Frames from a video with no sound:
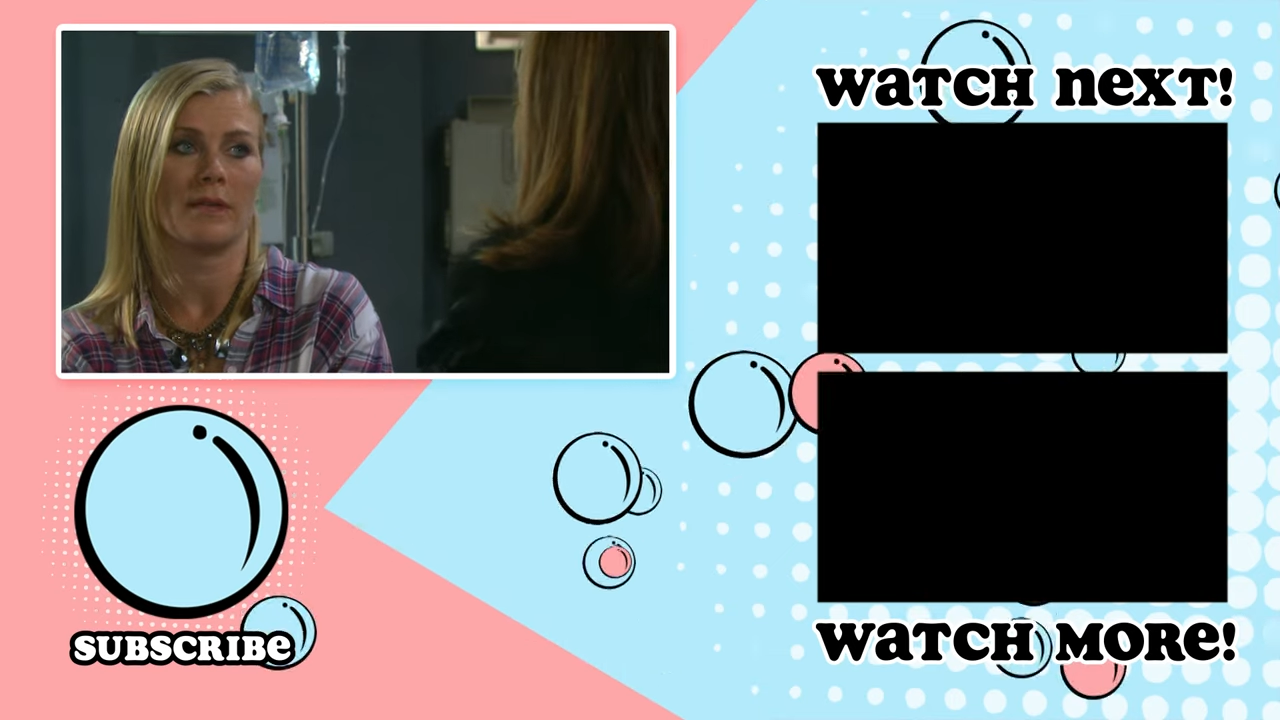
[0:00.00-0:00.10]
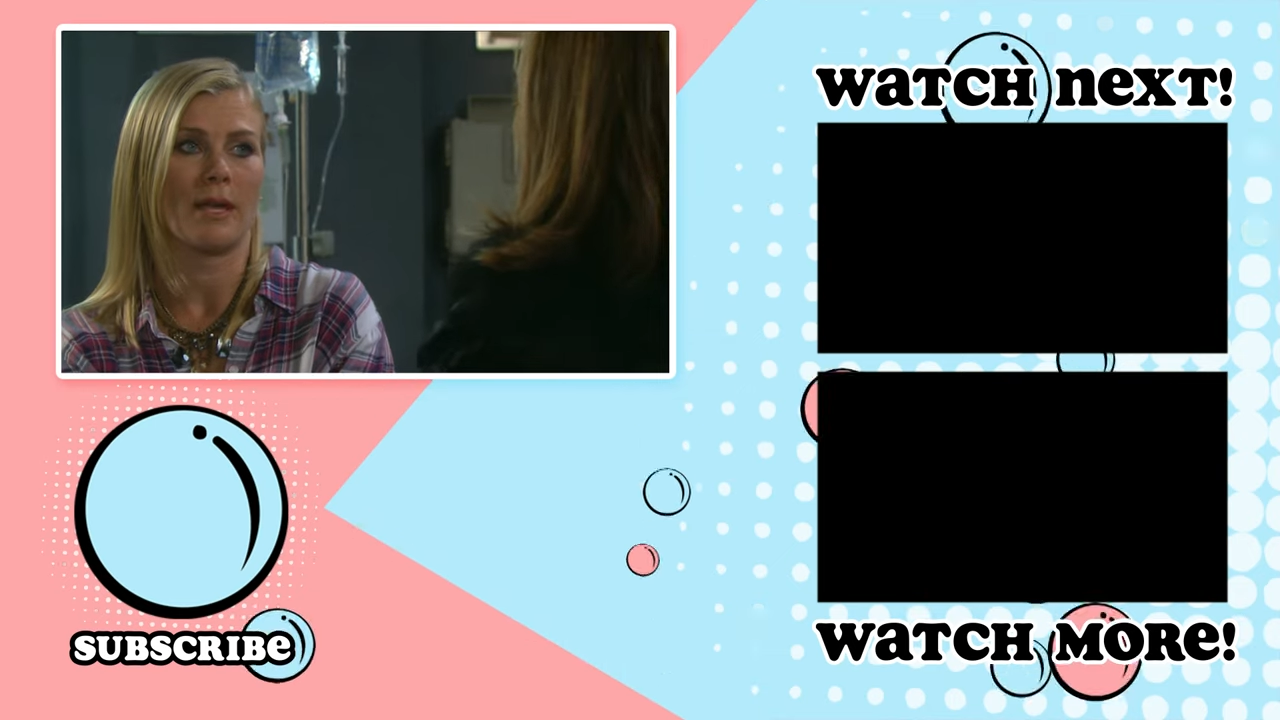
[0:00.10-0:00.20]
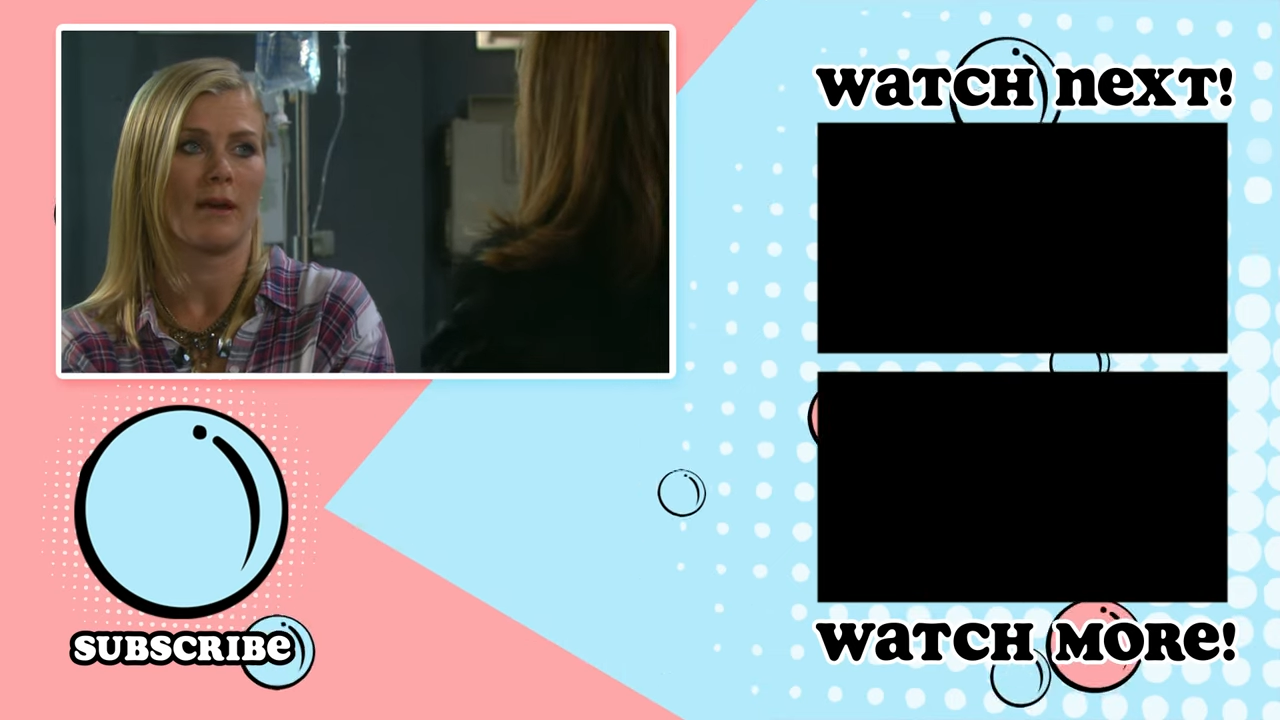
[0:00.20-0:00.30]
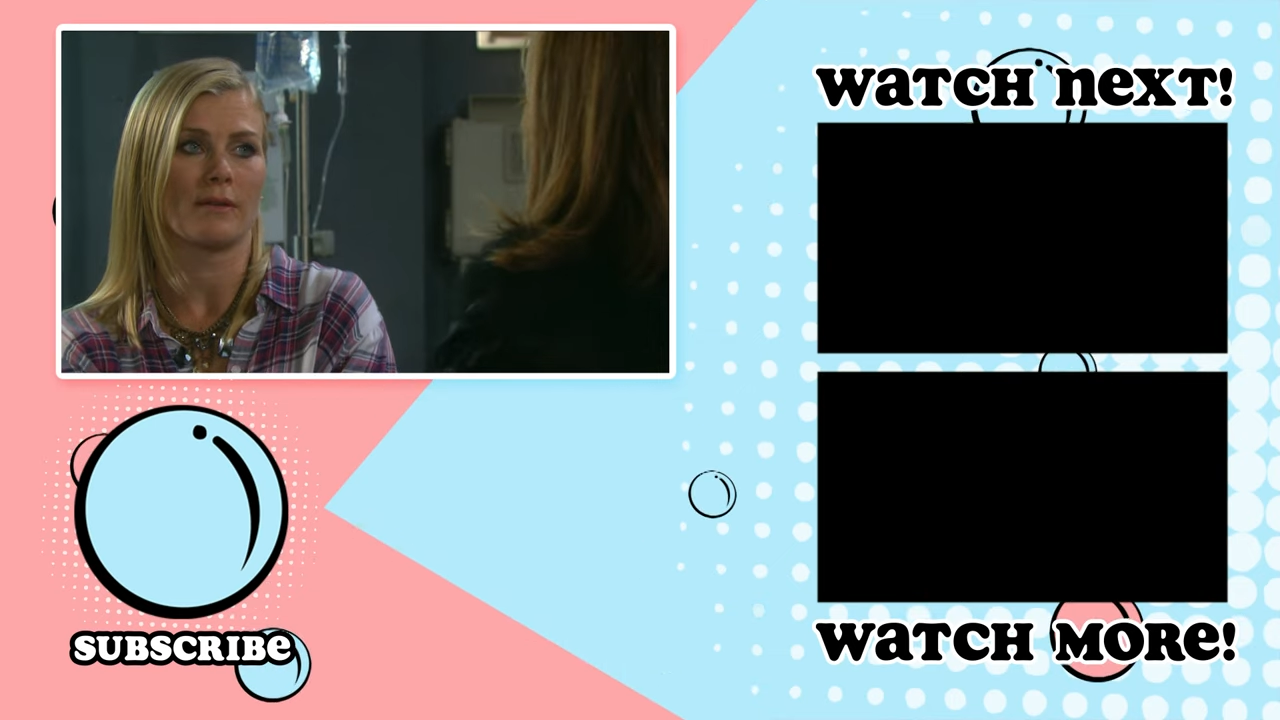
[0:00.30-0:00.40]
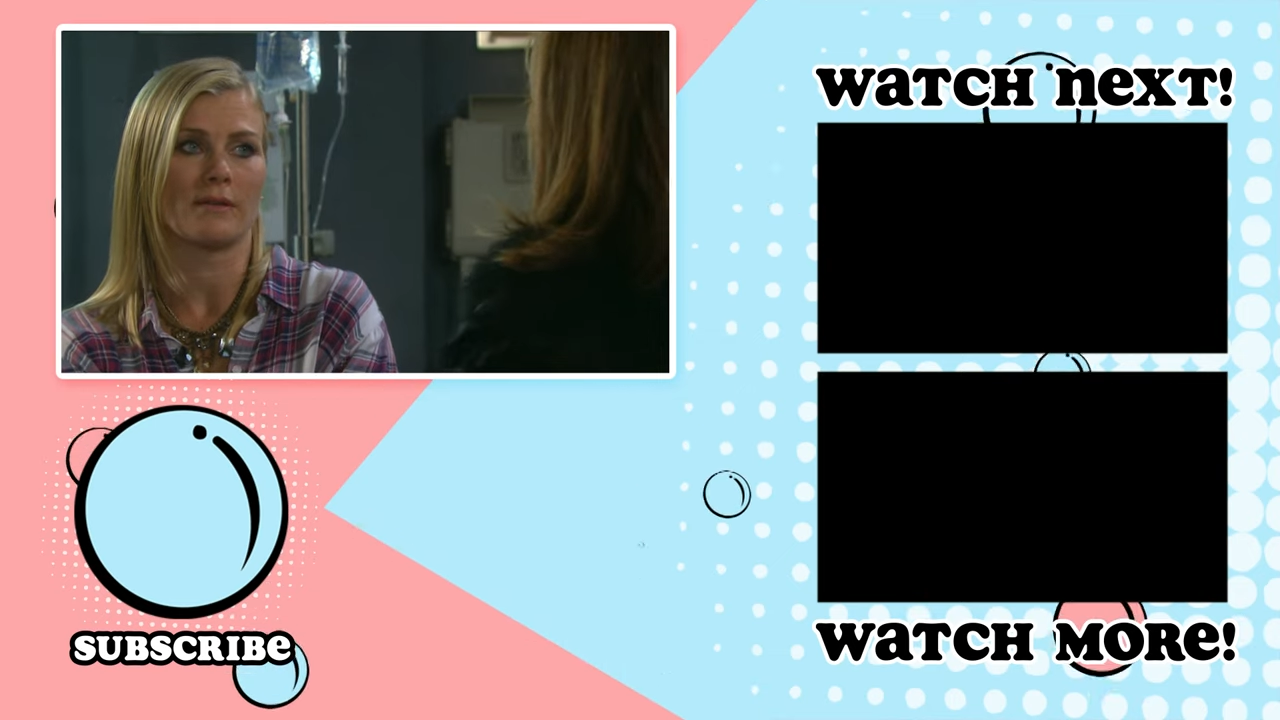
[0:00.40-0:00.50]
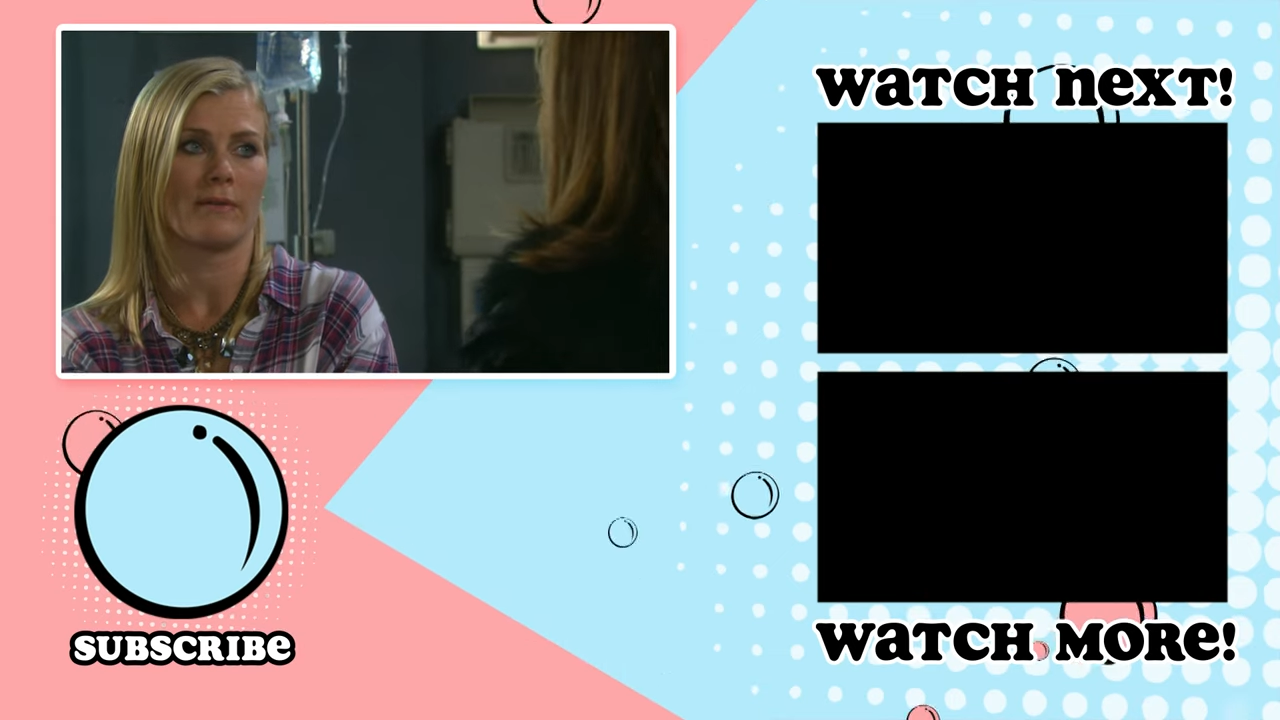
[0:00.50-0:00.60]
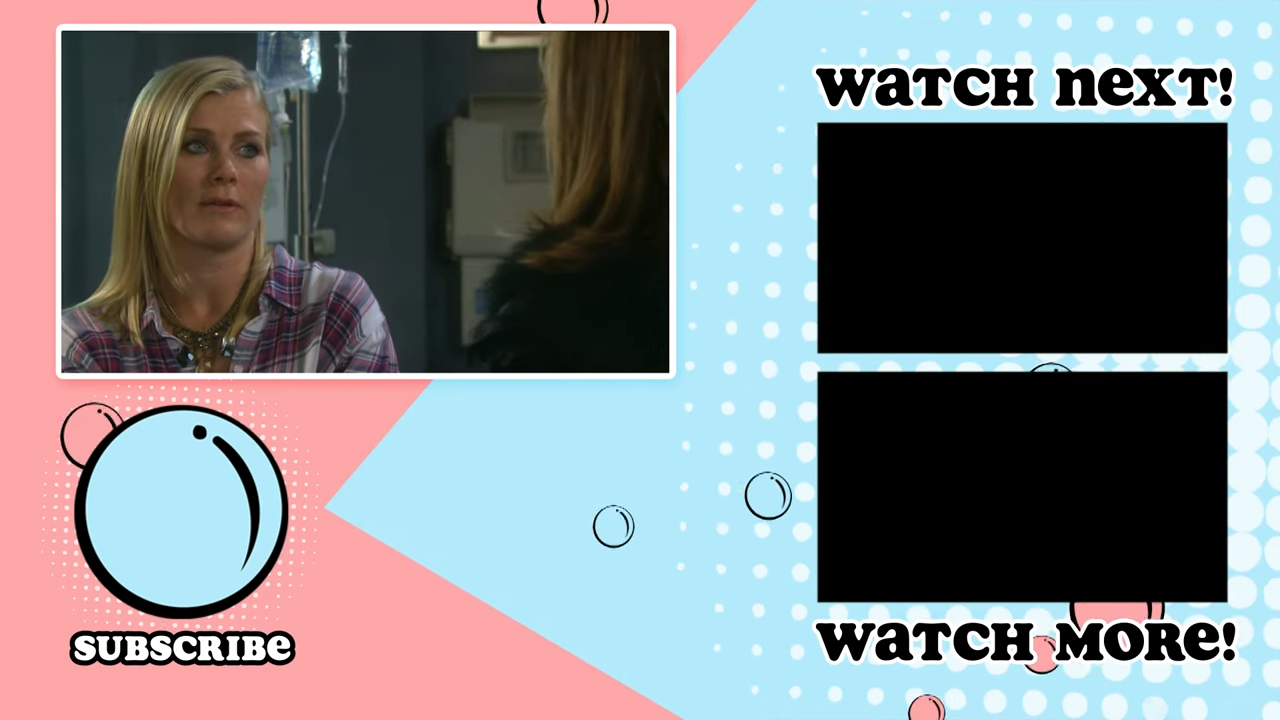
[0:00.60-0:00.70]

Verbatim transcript: think Eric's ever